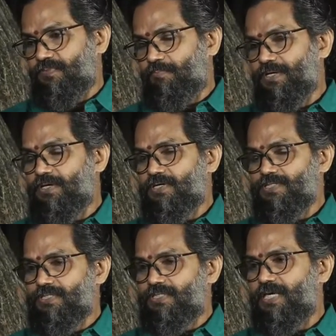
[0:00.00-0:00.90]

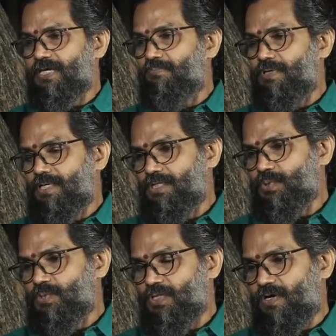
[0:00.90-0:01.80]
because they can make
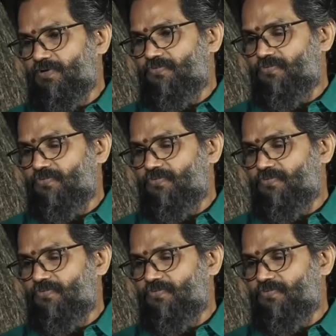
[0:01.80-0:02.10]
use of